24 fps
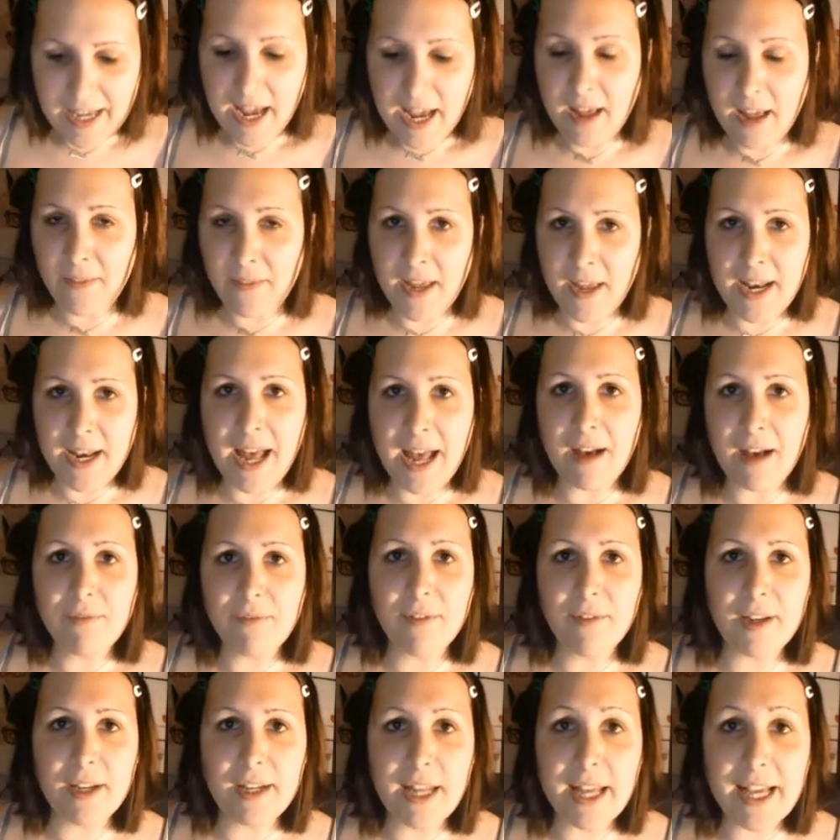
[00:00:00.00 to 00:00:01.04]
and then have
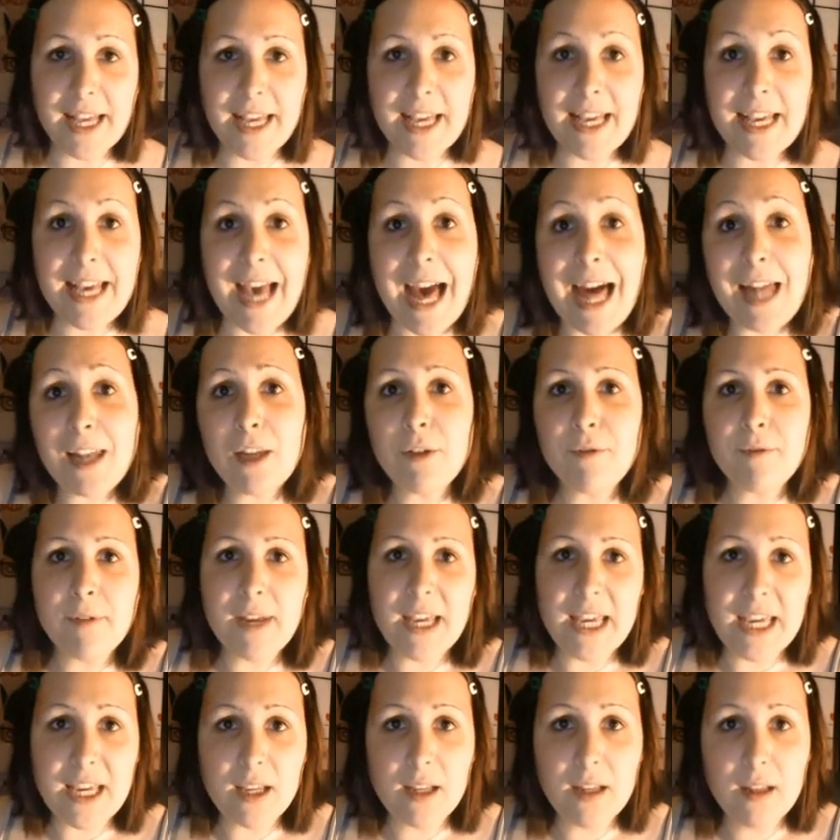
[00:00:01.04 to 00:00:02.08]
a like a
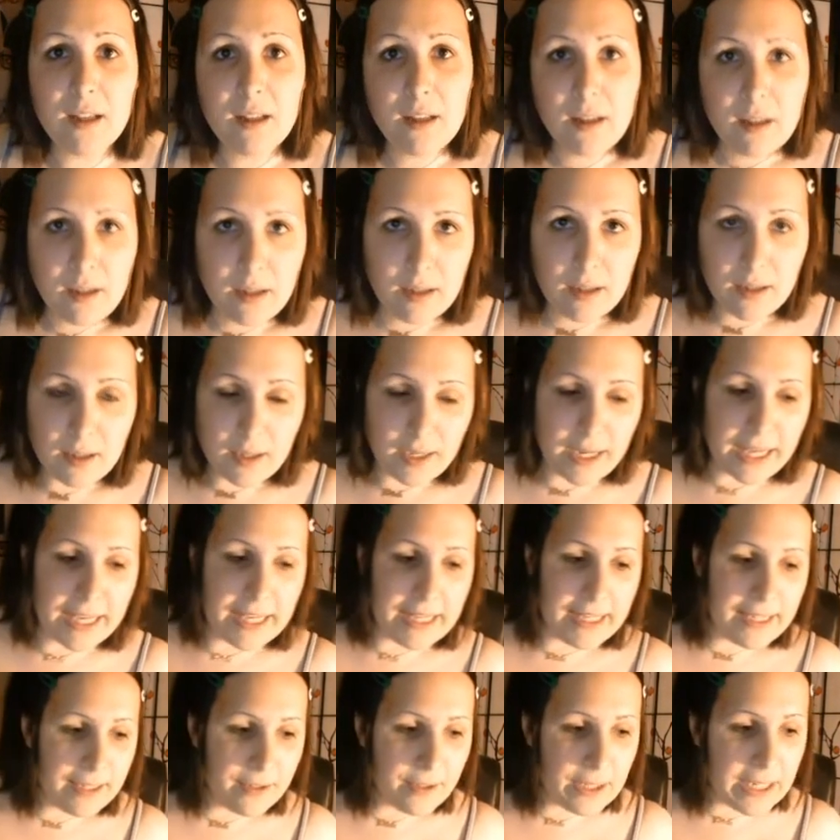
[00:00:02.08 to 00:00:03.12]
gallery like a
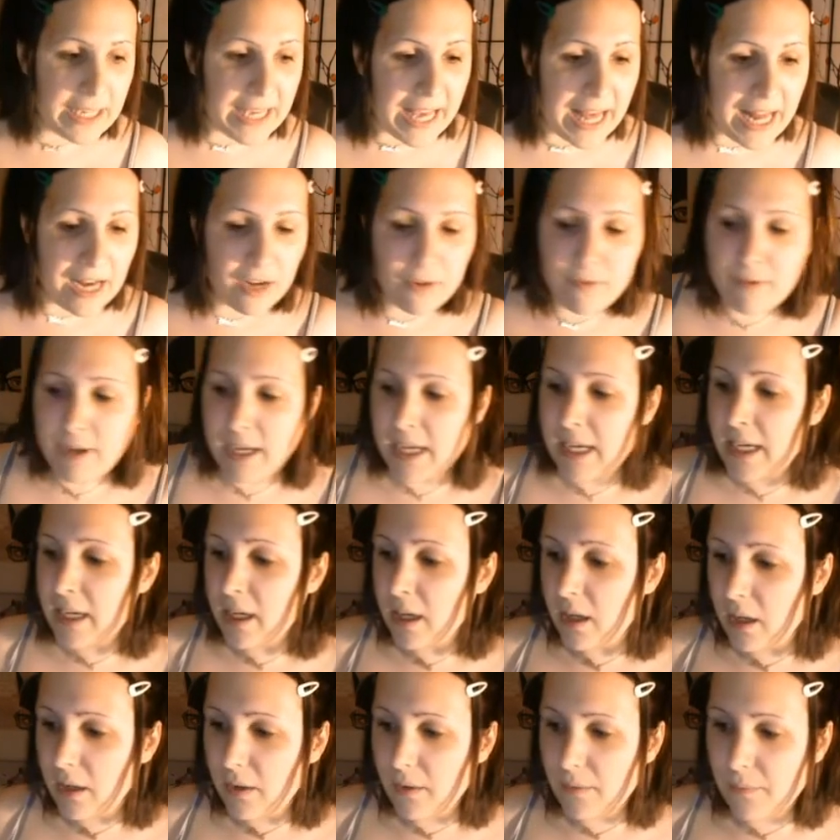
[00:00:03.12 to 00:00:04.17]
little gallery
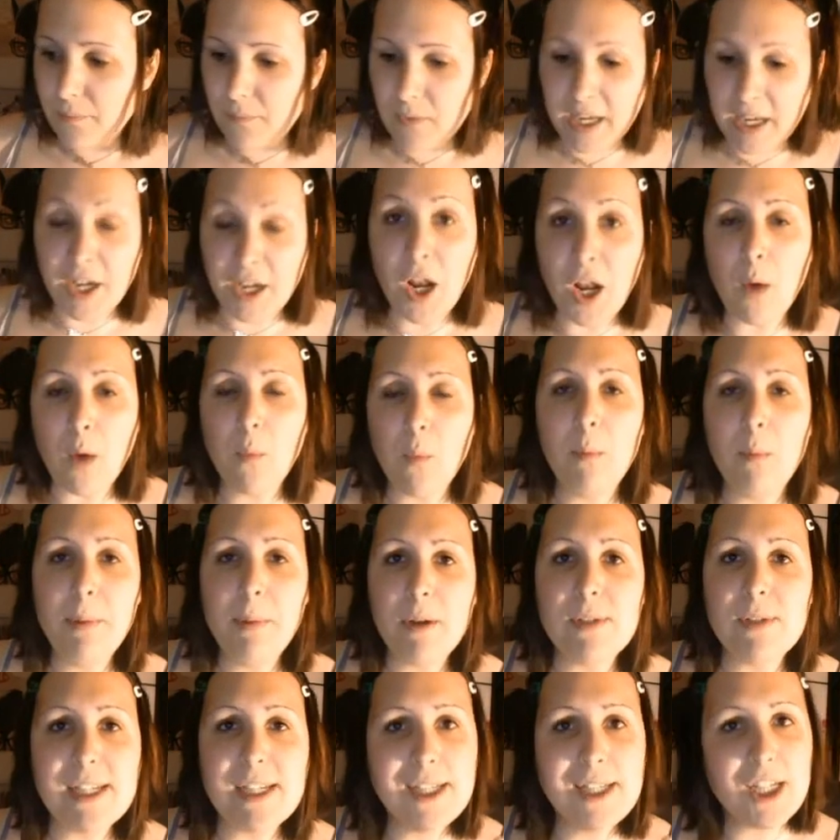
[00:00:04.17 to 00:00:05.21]
like an we'll
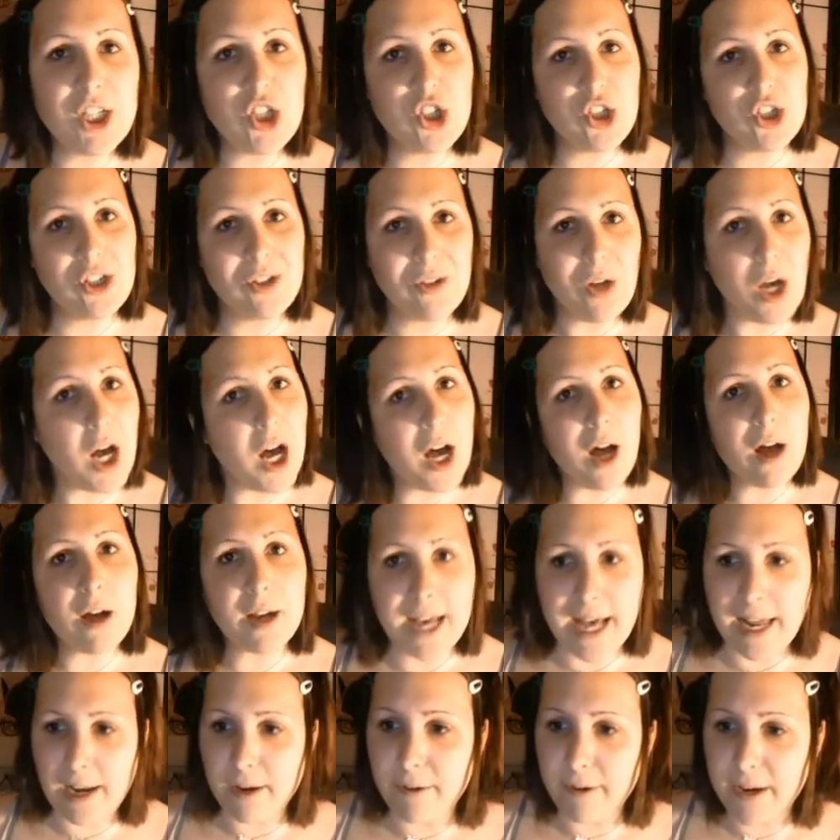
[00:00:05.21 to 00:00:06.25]
build a digital art
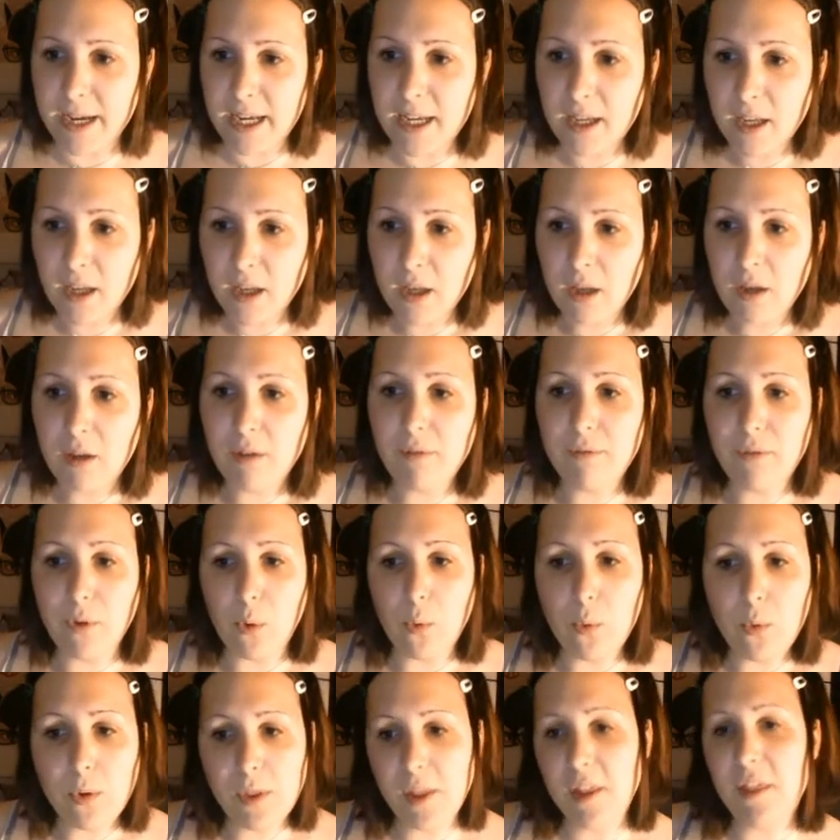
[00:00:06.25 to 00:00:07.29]
gallery for
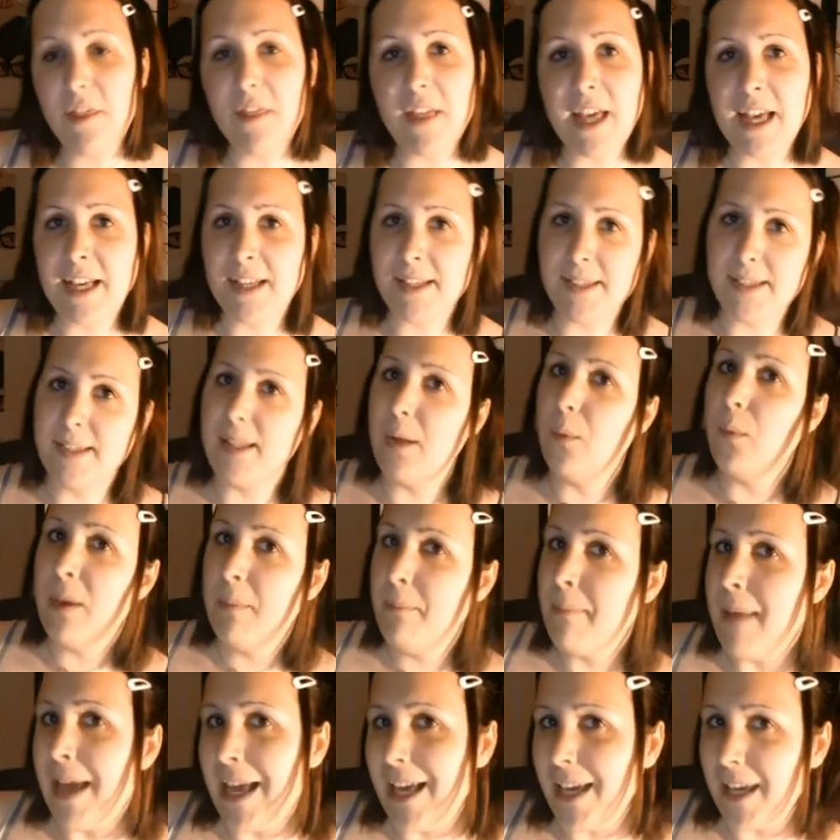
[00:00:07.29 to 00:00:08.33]
all the things that we
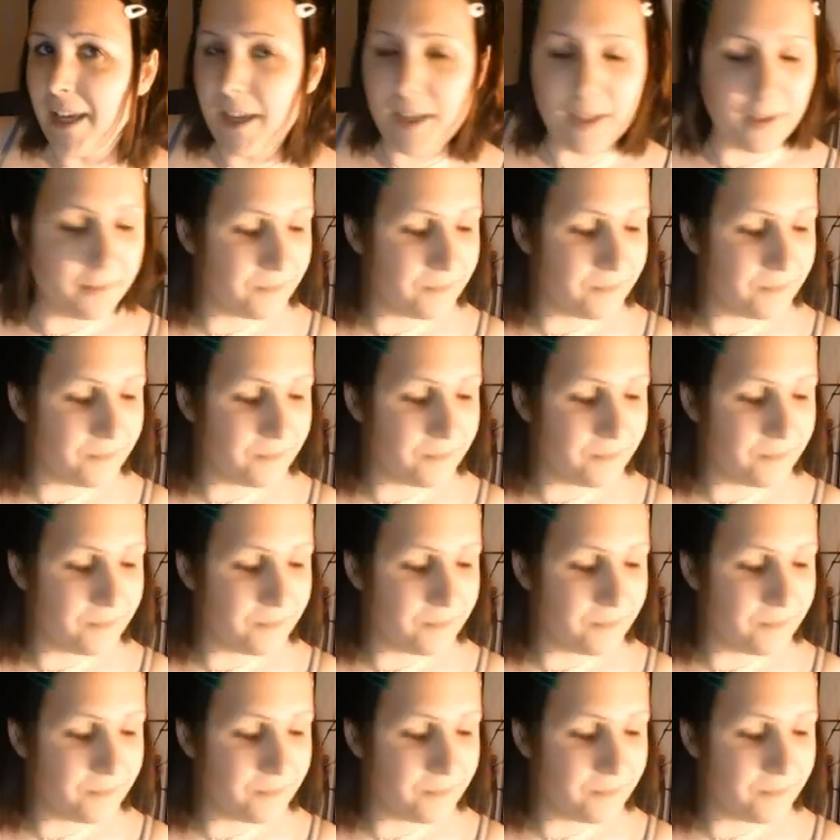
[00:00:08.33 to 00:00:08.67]
make